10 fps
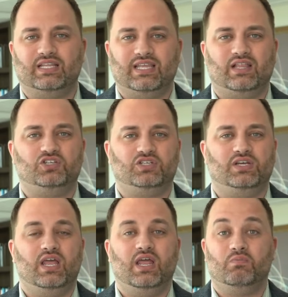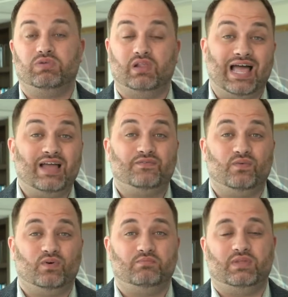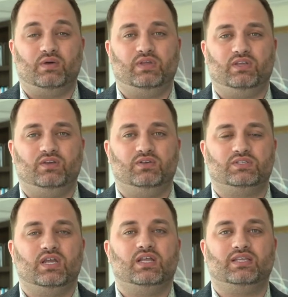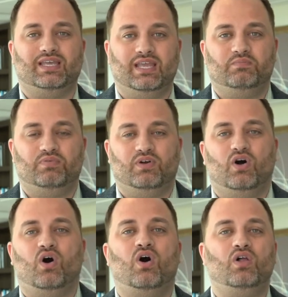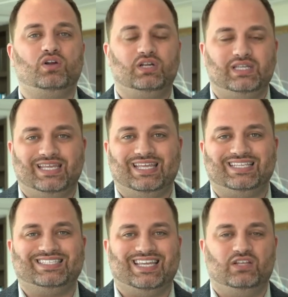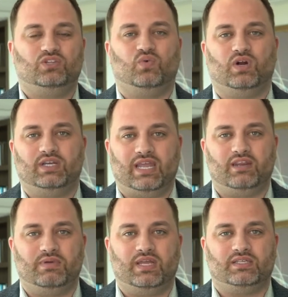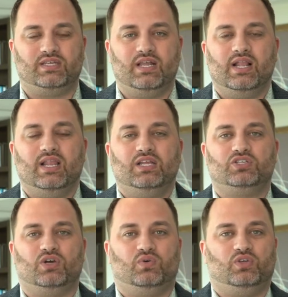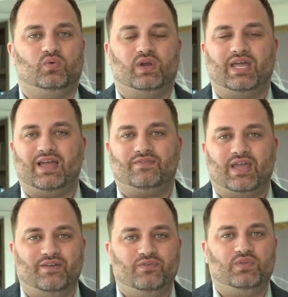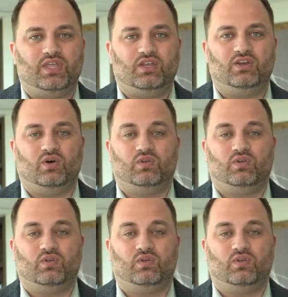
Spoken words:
intelligent platform that we use to input all our leads into our database. So you want to have everyone that you know.